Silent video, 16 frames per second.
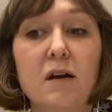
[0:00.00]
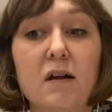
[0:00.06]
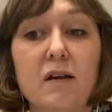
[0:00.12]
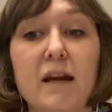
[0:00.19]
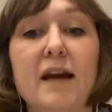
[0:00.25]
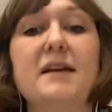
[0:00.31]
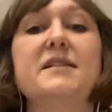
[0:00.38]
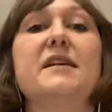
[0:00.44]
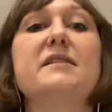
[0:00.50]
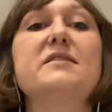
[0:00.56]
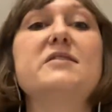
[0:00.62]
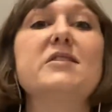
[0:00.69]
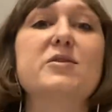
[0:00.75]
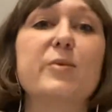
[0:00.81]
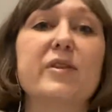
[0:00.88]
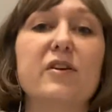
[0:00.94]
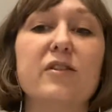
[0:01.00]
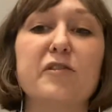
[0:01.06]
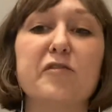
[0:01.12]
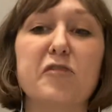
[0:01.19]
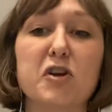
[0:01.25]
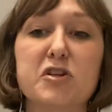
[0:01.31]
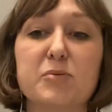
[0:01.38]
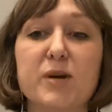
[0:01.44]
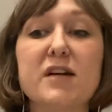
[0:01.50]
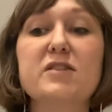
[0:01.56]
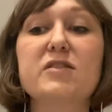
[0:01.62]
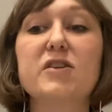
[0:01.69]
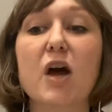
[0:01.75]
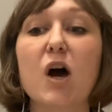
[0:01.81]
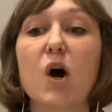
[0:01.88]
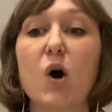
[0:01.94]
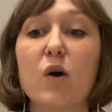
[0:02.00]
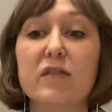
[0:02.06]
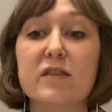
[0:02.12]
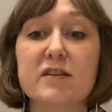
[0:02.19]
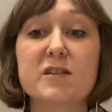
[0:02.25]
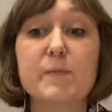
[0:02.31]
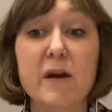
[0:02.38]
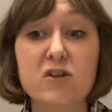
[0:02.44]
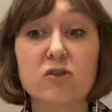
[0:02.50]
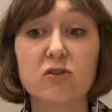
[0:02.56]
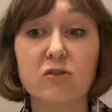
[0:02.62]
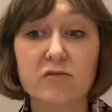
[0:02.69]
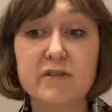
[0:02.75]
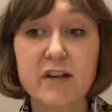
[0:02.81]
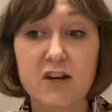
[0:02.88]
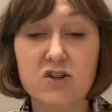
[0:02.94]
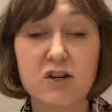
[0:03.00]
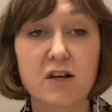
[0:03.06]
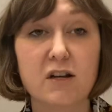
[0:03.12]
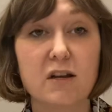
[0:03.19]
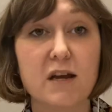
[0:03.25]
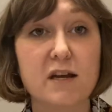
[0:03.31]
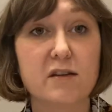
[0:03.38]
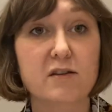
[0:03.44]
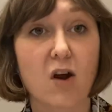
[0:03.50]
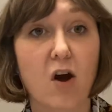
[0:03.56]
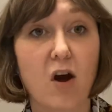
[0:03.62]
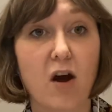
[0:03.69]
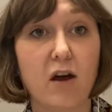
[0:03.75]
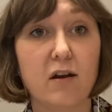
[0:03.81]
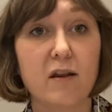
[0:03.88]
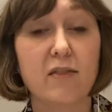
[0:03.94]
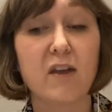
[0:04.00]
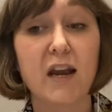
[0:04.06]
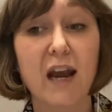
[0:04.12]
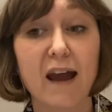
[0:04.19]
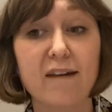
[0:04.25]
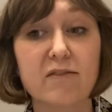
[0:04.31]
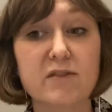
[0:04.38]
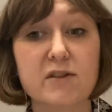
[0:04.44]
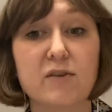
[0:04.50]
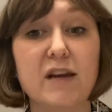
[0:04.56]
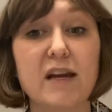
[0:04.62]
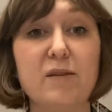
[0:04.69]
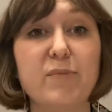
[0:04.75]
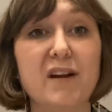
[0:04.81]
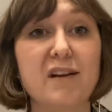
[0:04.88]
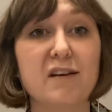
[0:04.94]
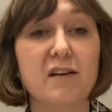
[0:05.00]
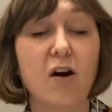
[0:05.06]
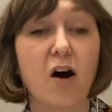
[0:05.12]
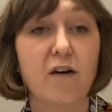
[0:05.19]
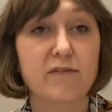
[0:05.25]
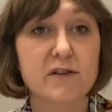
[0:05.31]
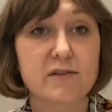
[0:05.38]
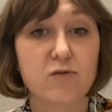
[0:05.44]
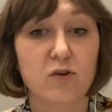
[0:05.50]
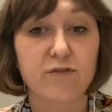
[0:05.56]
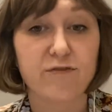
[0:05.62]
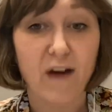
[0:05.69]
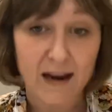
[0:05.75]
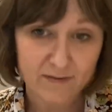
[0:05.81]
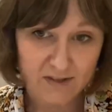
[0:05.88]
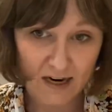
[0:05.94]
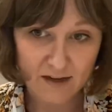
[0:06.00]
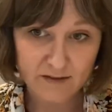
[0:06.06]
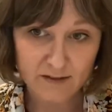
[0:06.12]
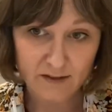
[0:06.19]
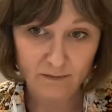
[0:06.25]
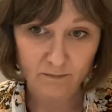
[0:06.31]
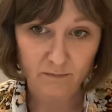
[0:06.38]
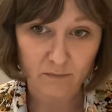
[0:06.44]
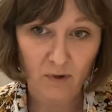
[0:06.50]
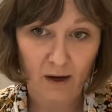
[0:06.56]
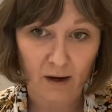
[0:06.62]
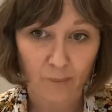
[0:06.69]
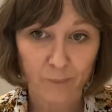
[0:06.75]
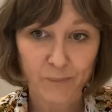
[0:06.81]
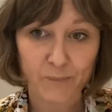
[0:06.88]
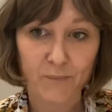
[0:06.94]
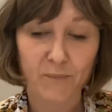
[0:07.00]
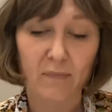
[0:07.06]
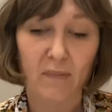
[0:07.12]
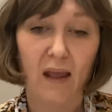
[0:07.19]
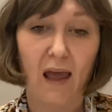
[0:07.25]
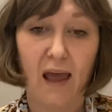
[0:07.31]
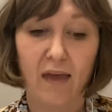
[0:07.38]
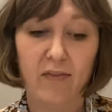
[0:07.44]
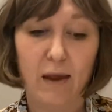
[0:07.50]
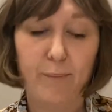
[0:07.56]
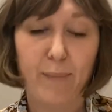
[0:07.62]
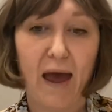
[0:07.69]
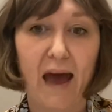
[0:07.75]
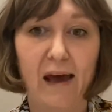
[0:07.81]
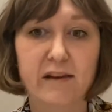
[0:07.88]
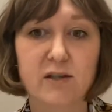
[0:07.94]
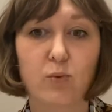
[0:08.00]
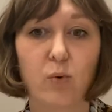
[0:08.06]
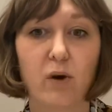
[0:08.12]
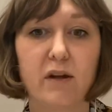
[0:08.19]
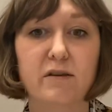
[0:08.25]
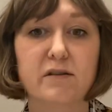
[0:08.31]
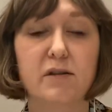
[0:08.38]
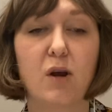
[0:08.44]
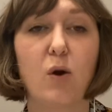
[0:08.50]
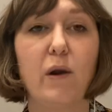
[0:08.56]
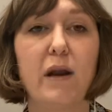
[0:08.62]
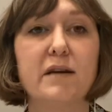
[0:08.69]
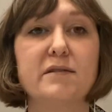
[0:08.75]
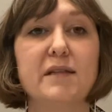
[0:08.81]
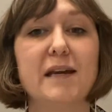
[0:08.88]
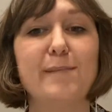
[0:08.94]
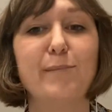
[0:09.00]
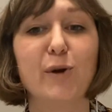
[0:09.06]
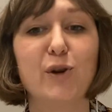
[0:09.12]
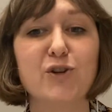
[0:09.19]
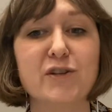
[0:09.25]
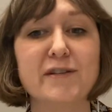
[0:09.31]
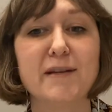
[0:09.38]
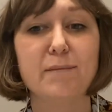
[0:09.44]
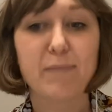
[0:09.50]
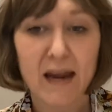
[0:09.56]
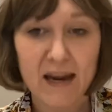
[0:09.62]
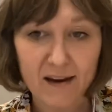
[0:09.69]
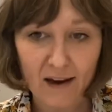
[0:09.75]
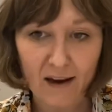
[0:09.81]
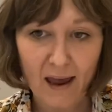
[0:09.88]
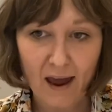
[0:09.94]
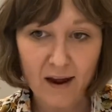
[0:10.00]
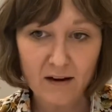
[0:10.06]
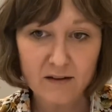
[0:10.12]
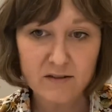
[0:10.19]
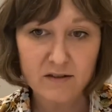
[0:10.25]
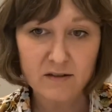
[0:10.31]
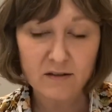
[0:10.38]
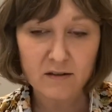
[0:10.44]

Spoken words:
Like I said, this is within the first week. So the special session is on the 9th. So he'd been in office for 5 days, okay? And they passed what is known as the Emergency Banking Act